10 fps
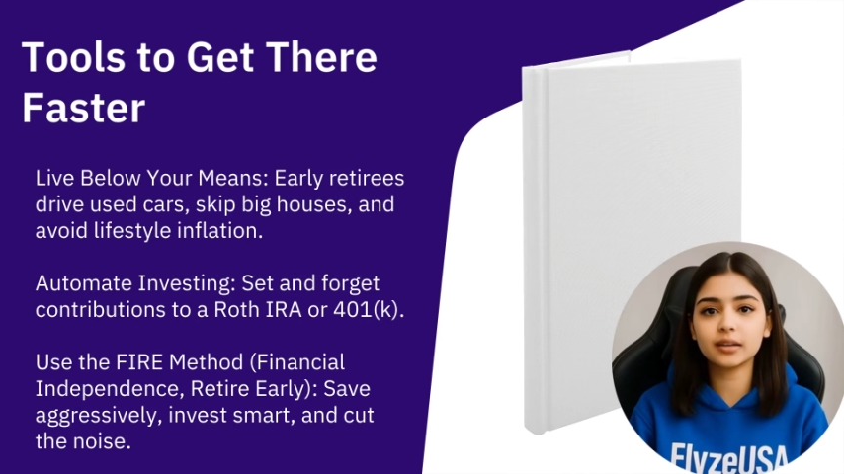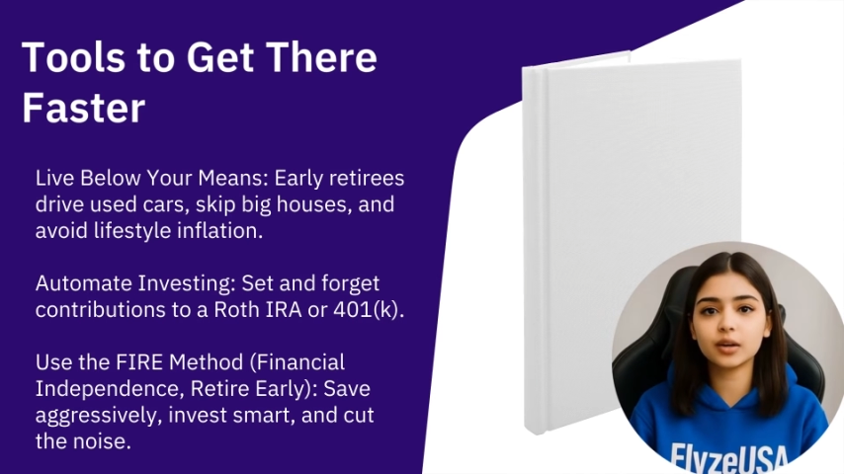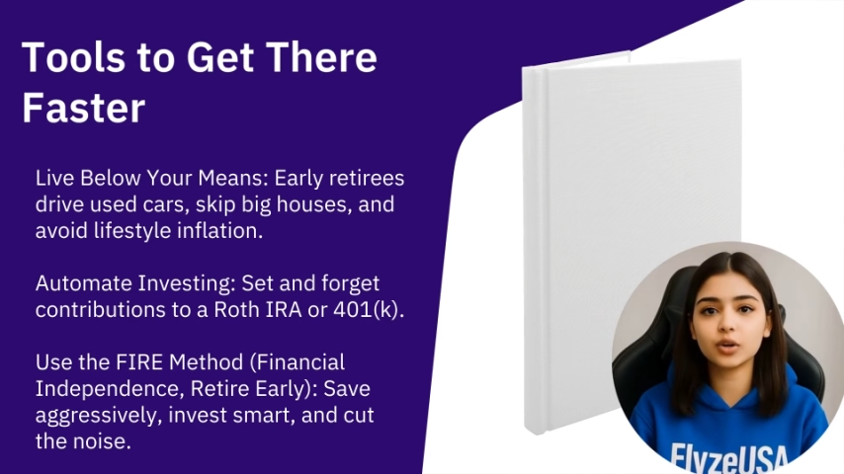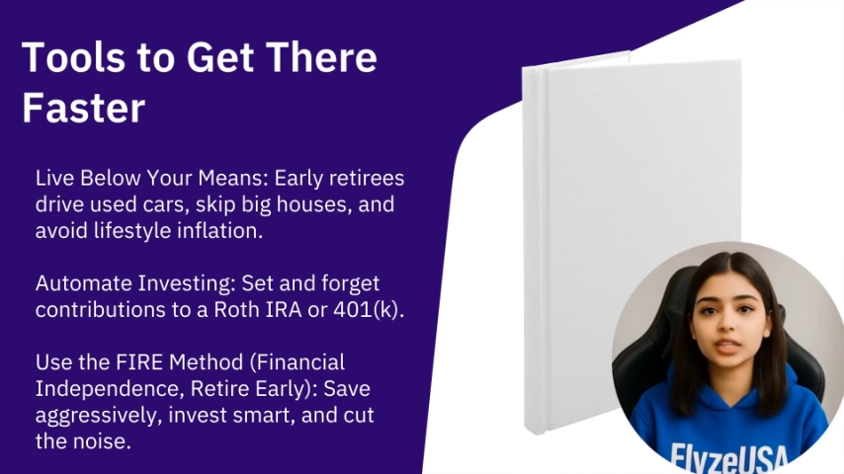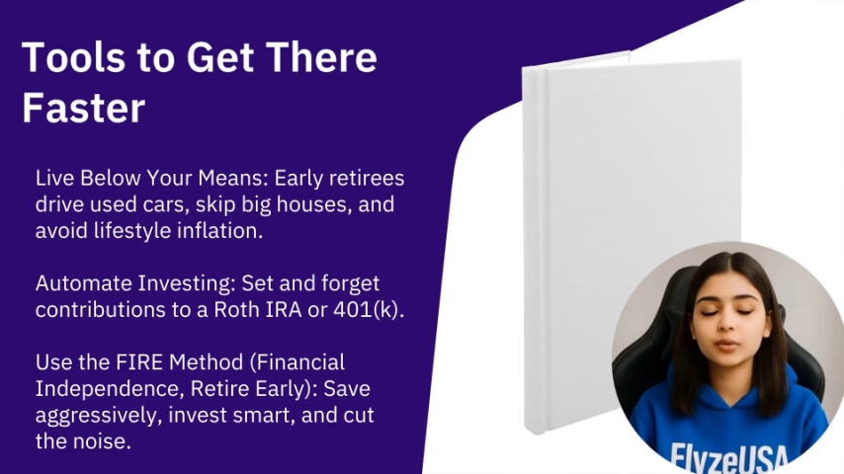
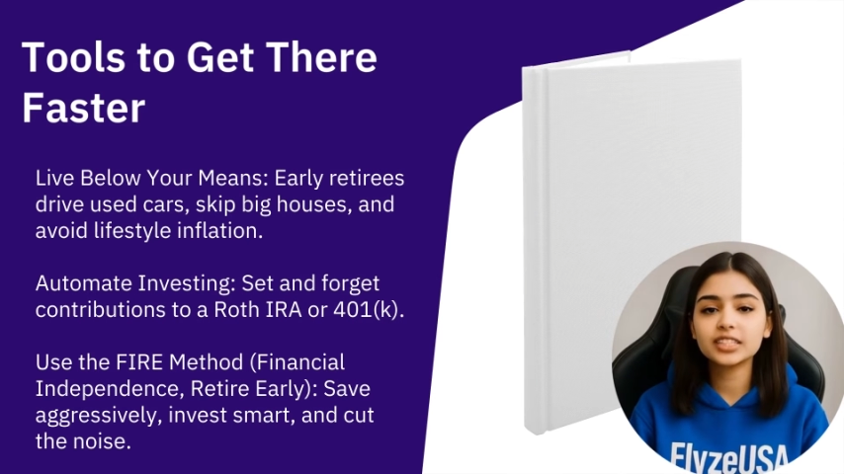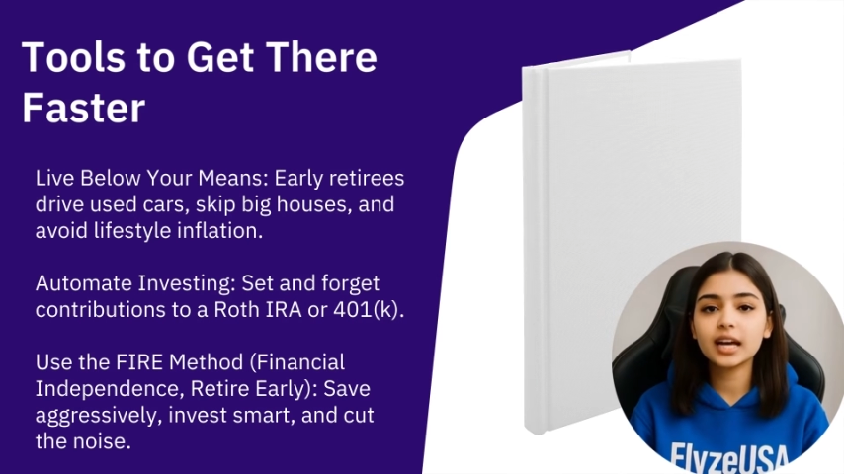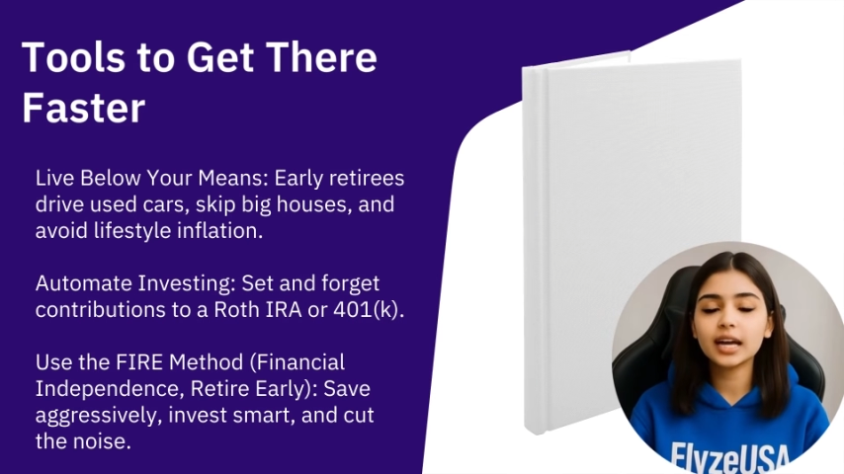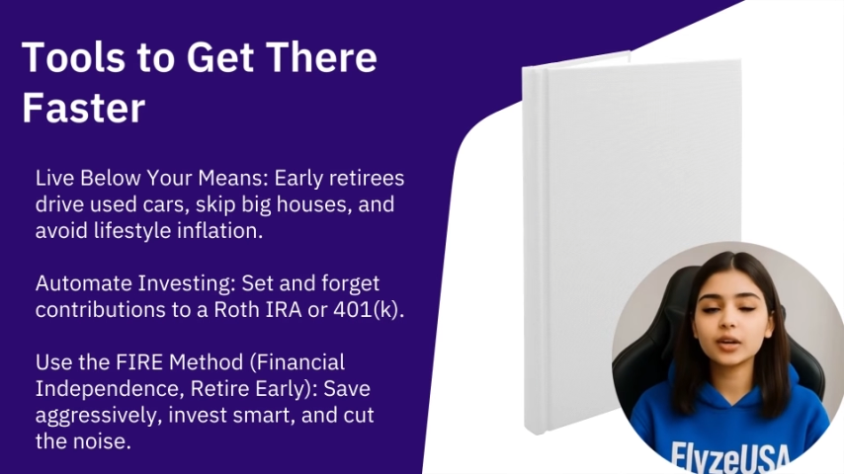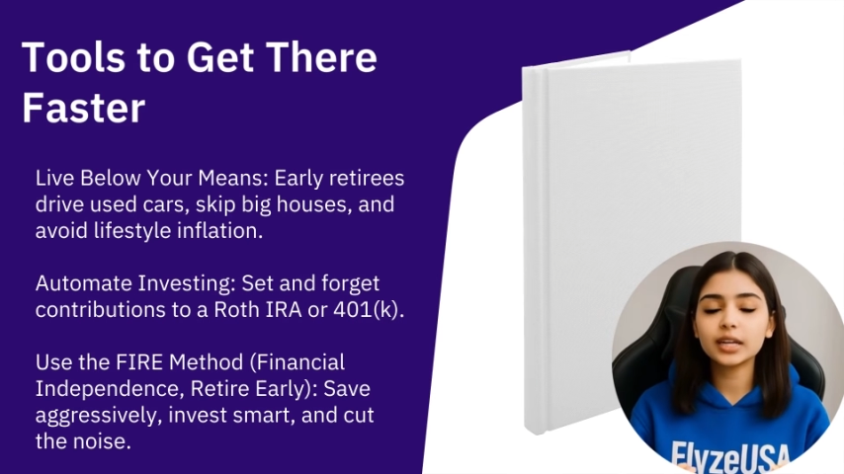Early
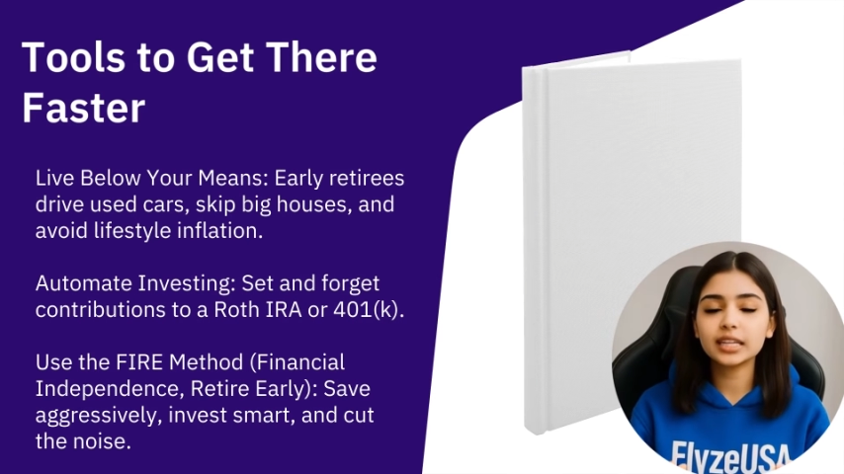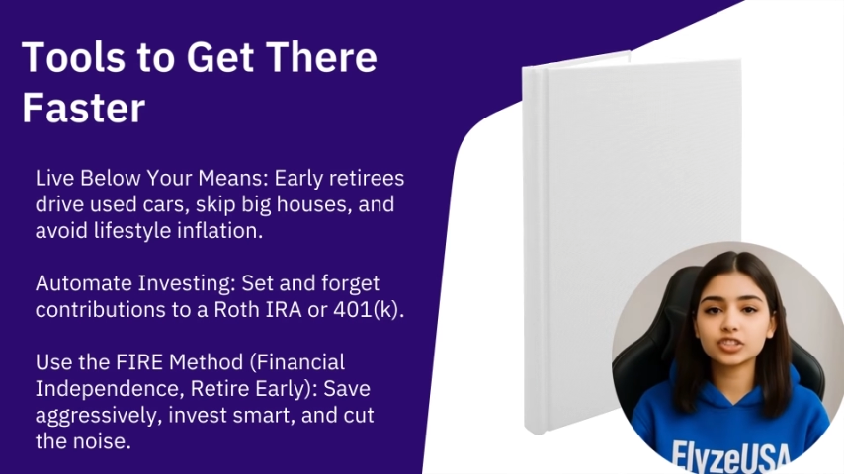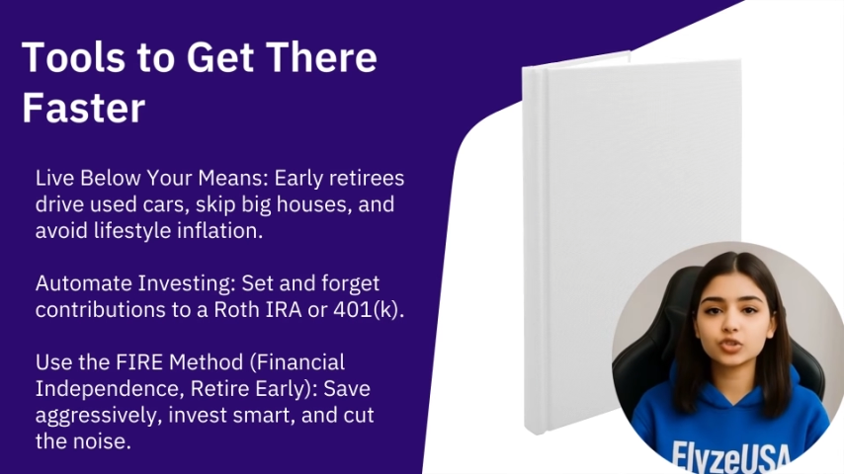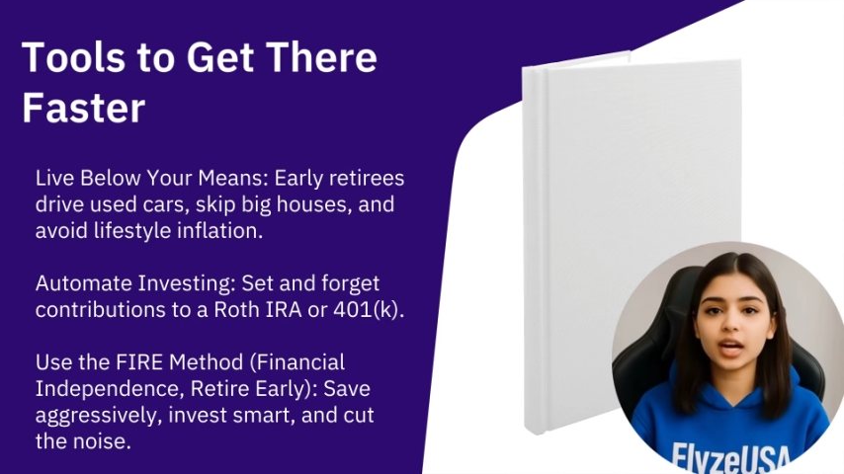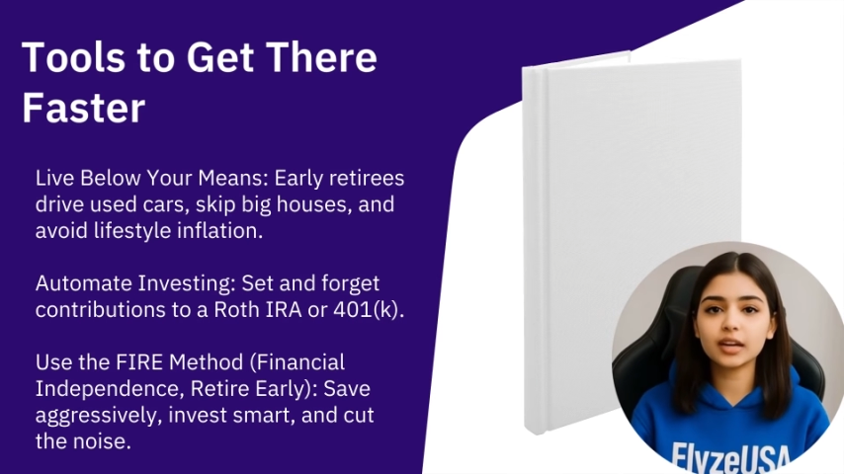retirees
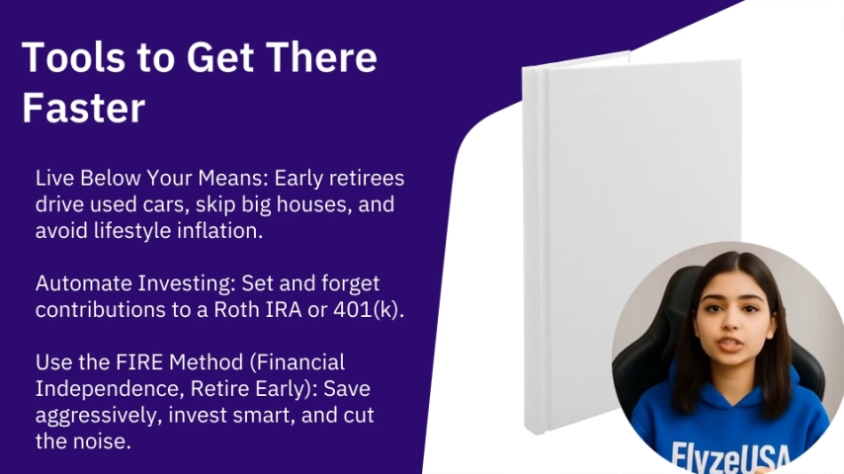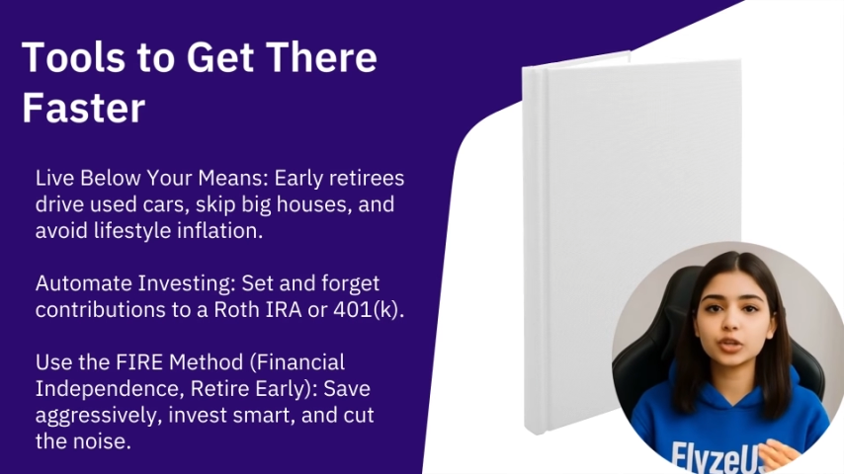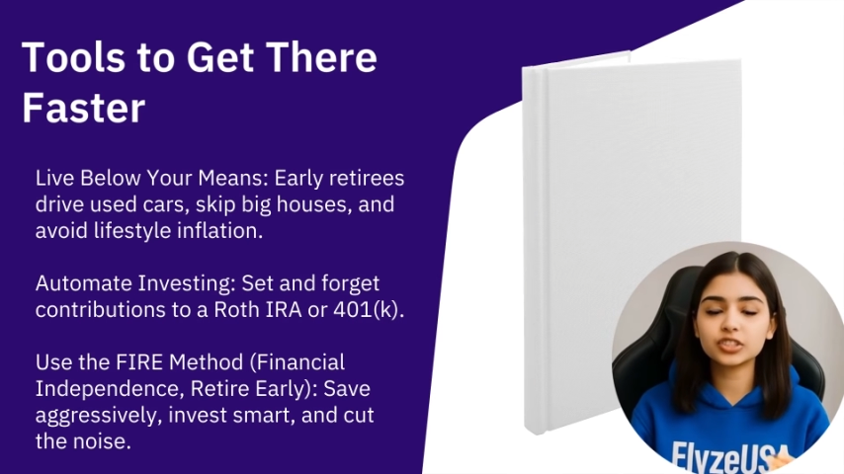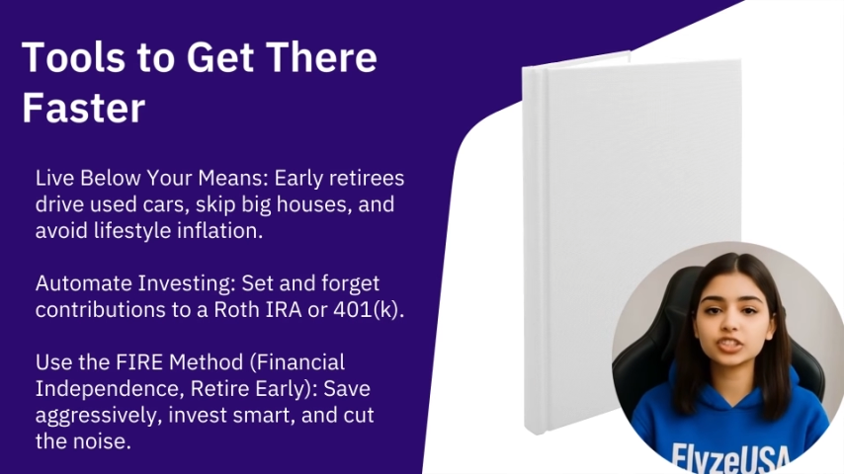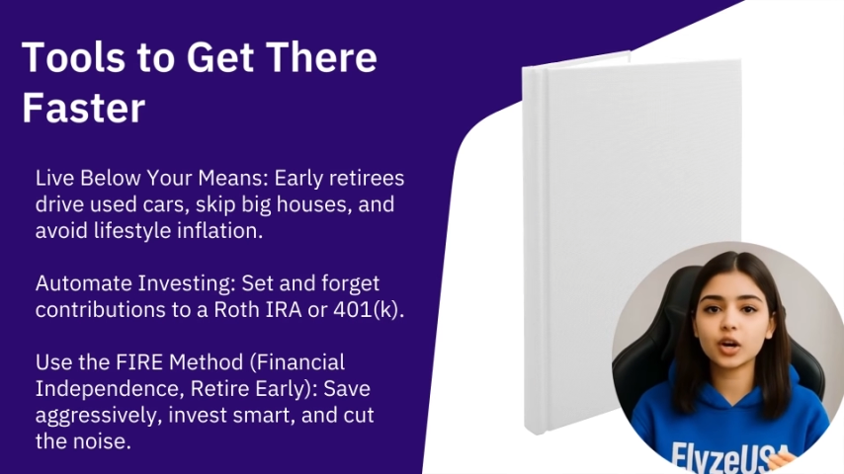drive used